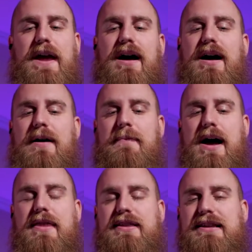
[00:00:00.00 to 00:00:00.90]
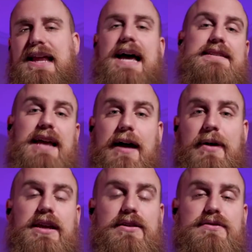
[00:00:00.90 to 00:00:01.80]
The last time
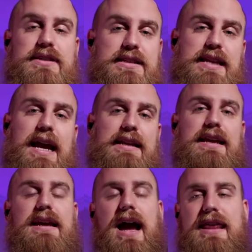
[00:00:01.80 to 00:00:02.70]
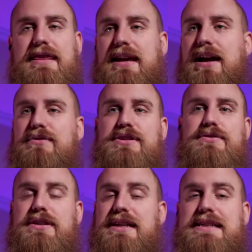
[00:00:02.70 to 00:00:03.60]
I used this technique, I think I was
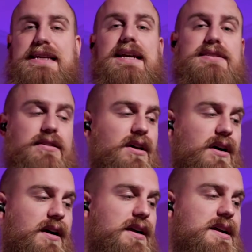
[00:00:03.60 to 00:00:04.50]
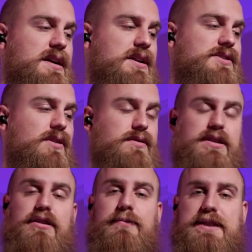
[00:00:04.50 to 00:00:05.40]
using a DSLR, so it was a
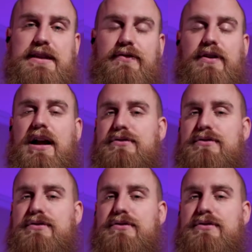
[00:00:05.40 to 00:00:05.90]
little bit different.